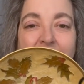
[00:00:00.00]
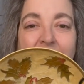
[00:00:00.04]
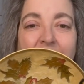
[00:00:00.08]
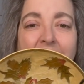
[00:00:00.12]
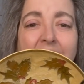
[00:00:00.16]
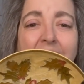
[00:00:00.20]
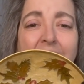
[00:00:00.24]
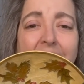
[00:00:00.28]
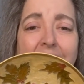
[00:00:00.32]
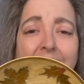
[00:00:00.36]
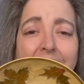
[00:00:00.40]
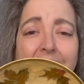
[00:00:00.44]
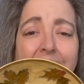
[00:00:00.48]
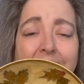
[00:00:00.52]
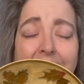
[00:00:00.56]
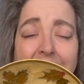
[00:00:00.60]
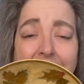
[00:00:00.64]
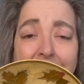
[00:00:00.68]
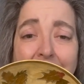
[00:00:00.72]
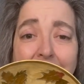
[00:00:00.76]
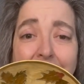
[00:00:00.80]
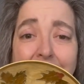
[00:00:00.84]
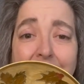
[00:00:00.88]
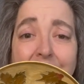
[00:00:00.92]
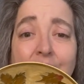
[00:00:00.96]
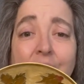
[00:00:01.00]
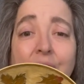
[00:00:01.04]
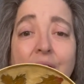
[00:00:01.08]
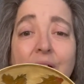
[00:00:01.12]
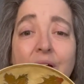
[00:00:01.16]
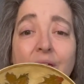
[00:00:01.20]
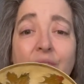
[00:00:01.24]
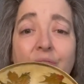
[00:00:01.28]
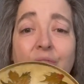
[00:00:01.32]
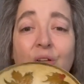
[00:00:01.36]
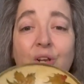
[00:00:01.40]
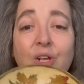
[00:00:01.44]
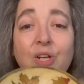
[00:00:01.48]
I liked
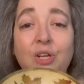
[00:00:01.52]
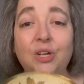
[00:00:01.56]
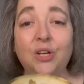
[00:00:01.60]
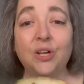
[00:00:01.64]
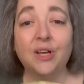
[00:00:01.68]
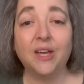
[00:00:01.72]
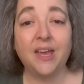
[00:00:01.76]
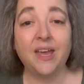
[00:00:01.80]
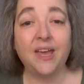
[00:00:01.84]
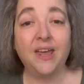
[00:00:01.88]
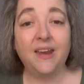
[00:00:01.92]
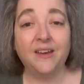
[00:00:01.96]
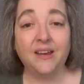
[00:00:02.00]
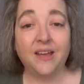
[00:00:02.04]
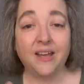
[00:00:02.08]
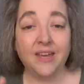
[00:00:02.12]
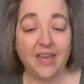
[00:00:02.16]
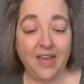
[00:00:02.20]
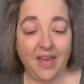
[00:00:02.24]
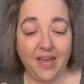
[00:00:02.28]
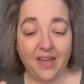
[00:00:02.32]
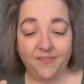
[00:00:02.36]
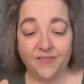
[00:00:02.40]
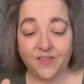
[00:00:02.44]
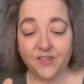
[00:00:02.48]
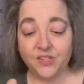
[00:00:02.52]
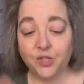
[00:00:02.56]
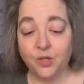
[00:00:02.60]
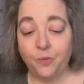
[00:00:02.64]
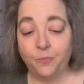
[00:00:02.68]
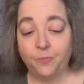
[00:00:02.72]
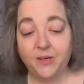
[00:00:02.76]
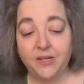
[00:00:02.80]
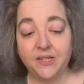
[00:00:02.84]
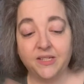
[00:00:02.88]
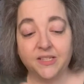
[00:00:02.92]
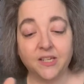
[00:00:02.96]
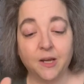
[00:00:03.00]
the look. And again, this would
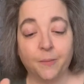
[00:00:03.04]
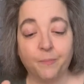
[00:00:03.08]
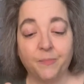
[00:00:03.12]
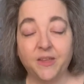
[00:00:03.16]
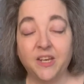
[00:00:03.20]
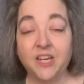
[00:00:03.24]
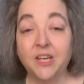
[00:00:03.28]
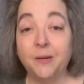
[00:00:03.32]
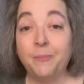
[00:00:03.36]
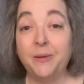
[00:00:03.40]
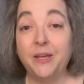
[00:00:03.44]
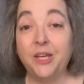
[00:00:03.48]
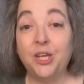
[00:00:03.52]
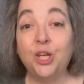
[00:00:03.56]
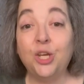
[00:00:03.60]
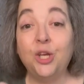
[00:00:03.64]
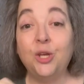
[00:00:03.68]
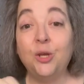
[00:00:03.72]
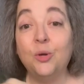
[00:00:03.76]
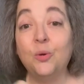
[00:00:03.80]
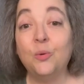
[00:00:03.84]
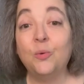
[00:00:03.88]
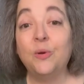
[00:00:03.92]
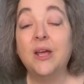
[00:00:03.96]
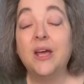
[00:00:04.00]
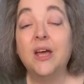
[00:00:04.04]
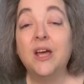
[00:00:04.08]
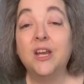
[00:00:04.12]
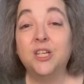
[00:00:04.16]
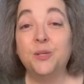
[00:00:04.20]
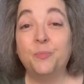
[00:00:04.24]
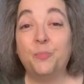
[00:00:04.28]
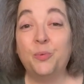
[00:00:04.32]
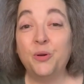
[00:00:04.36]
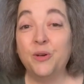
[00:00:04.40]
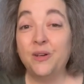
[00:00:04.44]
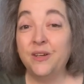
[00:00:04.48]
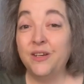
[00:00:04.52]
be something to be cute to
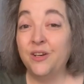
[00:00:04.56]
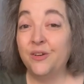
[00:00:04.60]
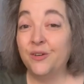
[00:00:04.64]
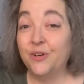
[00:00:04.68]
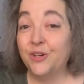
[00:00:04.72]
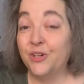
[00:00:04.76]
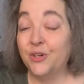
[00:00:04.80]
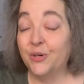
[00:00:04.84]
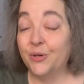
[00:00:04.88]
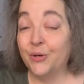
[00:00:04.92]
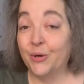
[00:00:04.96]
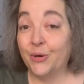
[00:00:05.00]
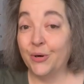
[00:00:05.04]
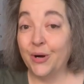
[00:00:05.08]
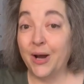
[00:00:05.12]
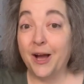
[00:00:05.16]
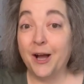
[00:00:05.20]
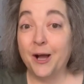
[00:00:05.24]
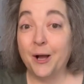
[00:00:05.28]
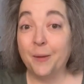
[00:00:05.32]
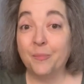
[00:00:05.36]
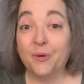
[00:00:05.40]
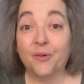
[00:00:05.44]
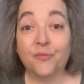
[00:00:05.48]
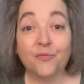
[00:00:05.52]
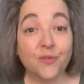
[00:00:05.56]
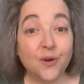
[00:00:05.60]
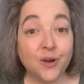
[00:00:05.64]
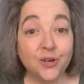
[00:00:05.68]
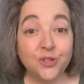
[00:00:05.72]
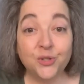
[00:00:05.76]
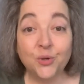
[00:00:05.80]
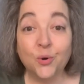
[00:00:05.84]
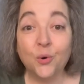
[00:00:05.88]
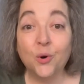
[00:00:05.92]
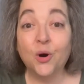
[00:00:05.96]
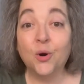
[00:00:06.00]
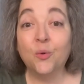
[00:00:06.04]
put near your front
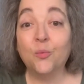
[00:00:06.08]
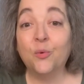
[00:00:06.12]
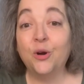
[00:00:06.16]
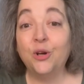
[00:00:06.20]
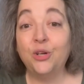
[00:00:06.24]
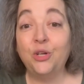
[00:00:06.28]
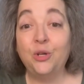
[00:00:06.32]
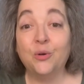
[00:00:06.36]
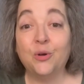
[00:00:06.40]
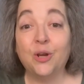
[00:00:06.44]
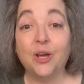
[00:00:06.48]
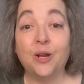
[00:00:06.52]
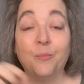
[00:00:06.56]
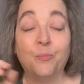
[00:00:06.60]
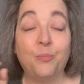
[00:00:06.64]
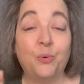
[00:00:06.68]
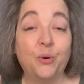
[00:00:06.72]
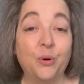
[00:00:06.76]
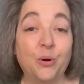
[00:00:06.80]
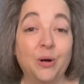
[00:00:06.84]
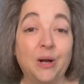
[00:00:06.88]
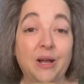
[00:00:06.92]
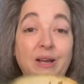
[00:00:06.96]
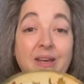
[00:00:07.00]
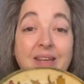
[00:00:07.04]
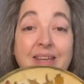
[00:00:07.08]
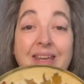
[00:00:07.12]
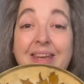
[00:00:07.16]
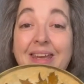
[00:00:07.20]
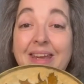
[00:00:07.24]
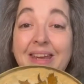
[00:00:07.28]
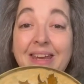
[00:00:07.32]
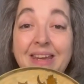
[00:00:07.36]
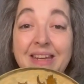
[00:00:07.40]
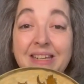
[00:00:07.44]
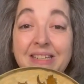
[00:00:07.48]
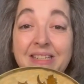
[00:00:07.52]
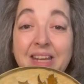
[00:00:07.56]
door where you can put
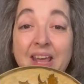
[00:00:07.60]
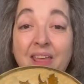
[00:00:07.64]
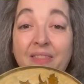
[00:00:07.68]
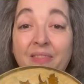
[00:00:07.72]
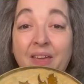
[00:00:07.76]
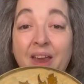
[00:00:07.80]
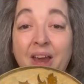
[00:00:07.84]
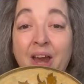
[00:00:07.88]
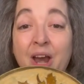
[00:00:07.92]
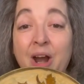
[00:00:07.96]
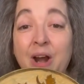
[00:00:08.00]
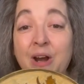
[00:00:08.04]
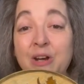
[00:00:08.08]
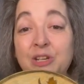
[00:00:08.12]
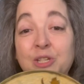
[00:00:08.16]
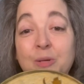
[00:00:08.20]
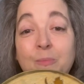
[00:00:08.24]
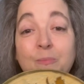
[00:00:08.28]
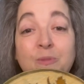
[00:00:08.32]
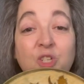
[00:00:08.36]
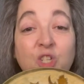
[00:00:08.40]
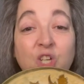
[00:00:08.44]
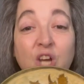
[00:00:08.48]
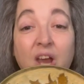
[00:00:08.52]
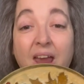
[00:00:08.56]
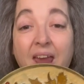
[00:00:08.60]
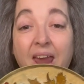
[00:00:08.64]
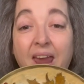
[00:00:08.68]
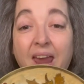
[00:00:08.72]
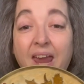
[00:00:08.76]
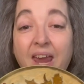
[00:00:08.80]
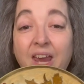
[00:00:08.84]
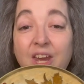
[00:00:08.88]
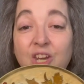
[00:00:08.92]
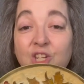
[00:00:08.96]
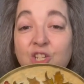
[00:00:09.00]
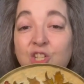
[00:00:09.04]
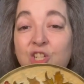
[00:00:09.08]
keys in there, some
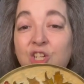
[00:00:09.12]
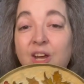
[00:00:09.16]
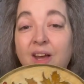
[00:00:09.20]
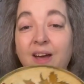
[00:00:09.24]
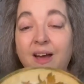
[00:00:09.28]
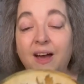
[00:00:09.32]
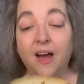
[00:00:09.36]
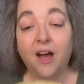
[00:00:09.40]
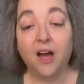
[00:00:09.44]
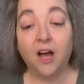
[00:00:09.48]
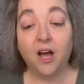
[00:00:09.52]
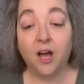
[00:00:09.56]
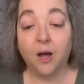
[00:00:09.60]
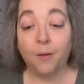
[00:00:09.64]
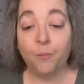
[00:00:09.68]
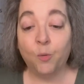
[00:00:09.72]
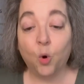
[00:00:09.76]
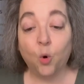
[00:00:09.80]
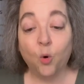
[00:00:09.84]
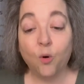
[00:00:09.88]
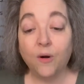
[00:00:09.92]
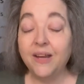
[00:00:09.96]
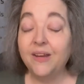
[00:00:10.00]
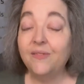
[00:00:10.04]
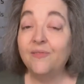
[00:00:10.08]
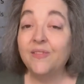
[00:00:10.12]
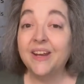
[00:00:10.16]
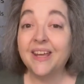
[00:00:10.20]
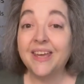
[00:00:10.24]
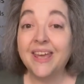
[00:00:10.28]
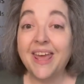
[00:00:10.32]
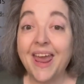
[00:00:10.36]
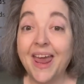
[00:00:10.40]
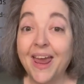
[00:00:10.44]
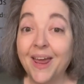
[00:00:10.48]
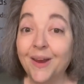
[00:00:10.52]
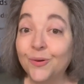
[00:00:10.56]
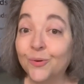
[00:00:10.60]
change, or even a
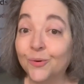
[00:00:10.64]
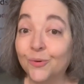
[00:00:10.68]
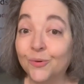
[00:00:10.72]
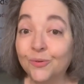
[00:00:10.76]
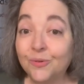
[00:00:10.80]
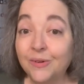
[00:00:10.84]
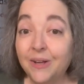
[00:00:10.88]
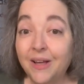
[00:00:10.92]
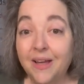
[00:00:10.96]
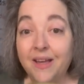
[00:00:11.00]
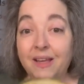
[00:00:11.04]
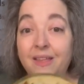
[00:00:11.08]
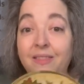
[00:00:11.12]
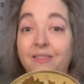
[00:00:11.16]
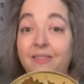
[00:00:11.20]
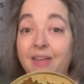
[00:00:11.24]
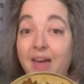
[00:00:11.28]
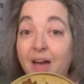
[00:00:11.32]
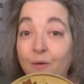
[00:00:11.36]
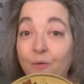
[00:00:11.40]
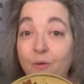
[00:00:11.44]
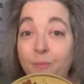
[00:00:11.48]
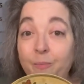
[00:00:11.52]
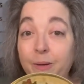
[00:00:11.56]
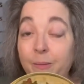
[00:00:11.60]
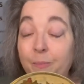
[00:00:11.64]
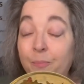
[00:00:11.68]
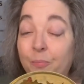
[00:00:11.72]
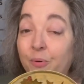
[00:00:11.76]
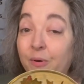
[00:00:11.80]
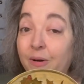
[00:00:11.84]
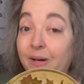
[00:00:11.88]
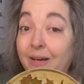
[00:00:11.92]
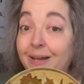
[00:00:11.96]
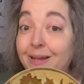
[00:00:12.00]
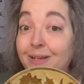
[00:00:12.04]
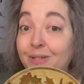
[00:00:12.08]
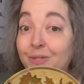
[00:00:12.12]
candle. That would be
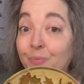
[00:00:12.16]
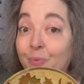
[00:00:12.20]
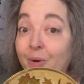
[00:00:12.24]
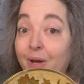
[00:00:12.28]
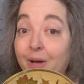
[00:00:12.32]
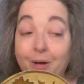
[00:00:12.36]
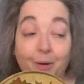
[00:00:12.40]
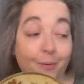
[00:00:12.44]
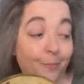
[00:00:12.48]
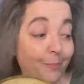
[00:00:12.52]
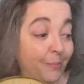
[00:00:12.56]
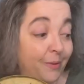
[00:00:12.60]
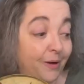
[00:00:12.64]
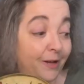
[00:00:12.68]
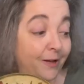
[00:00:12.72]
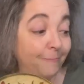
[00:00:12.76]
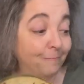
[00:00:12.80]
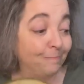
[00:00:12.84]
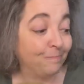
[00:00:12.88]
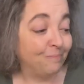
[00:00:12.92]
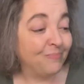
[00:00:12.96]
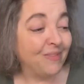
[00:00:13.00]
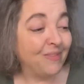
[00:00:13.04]
pretty as well. But